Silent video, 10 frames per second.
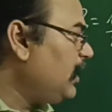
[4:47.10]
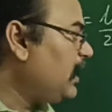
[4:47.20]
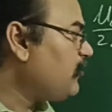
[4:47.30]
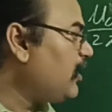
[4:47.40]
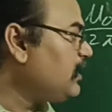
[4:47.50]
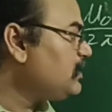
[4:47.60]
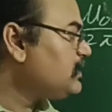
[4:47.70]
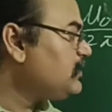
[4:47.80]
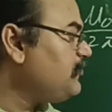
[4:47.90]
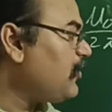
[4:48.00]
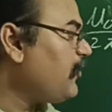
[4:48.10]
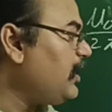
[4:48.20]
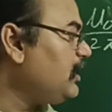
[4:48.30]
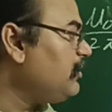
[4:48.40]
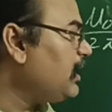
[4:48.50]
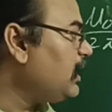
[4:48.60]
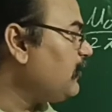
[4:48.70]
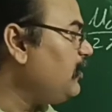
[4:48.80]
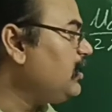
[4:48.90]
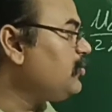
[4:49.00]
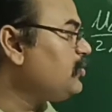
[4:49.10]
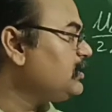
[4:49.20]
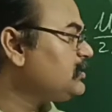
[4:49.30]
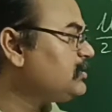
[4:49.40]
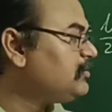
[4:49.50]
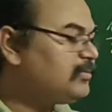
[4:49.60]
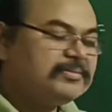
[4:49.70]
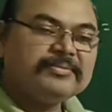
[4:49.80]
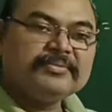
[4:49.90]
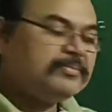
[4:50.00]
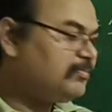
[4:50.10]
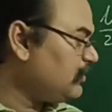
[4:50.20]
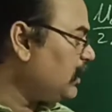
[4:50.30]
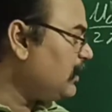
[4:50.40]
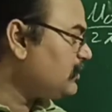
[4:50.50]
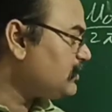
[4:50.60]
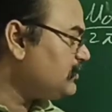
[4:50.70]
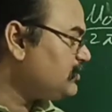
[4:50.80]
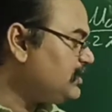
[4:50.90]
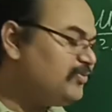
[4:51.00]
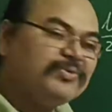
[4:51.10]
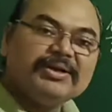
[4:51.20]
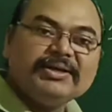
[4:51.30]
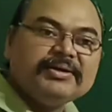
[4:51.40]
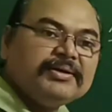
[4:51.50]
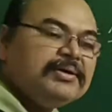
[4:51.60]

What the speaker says: at what distance we are finding the magnetic field due to this? At distance d only.